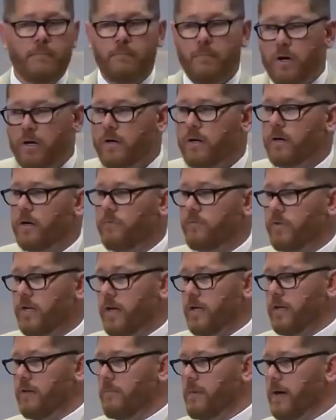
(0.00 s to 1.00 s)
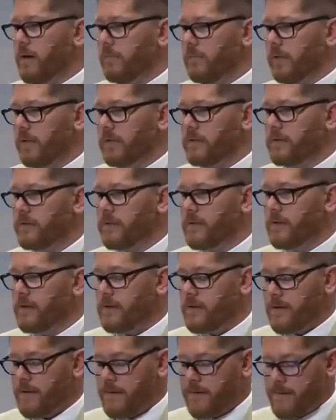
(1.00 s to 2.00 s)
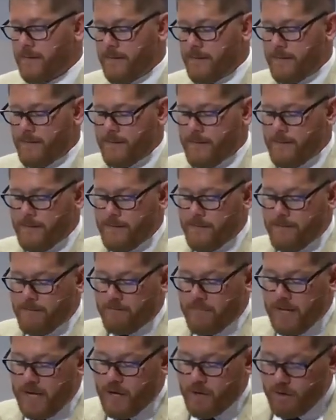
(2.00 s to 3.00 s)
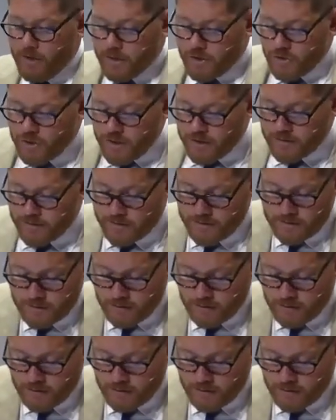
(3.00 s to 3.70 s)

murder of John the Baptist. Hearing Jesus